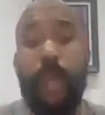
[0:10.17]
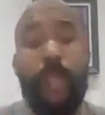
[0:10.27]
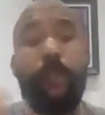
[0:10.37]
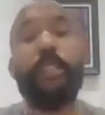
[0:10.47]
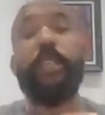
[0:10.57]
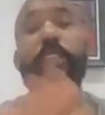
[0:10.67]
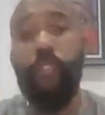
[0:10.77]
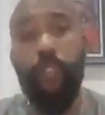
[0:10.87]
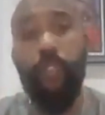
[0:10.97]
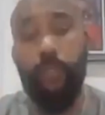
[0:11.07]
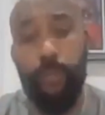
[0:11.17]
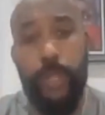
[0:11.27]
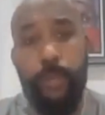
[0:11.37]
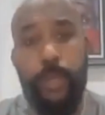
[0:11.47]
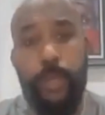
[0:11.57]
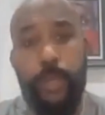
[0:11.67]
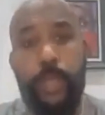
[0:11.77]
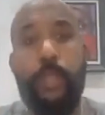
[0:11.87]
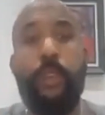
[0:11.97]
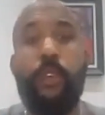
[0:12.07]
of the PDP. Okay.
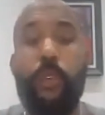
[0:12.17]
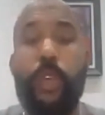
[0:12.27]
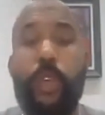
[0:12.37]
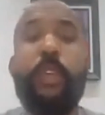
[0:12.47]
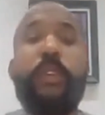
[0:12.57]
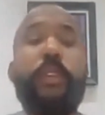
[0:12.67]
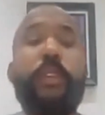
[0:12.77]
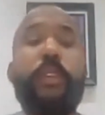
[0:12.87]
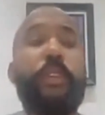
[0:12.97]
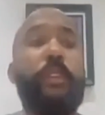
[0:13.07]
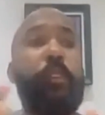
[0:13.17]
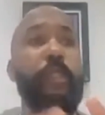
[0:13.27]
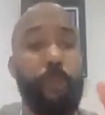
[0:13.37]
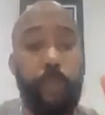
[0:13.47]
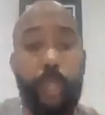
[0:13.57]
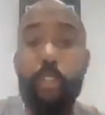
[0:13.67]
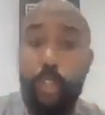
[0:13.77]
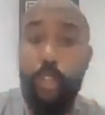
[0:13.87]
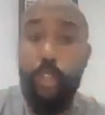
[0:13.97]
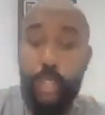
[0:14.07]
There's been good things that have
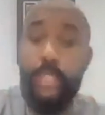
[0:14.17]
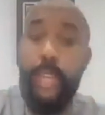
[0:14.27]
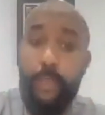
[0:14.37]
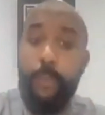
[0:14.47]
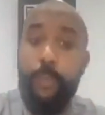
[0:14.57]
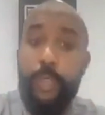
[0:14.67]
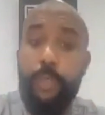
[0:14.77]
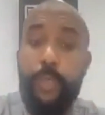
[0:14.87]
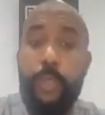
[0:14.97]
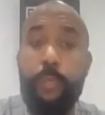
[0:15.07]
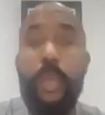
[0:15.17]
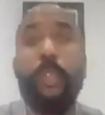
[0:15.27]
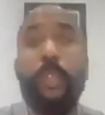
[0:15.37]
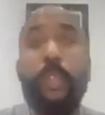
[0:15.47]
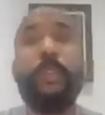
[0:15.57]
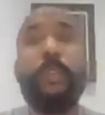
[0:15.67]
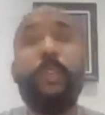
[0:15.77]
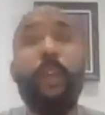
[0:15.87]
happened in PDP. I think most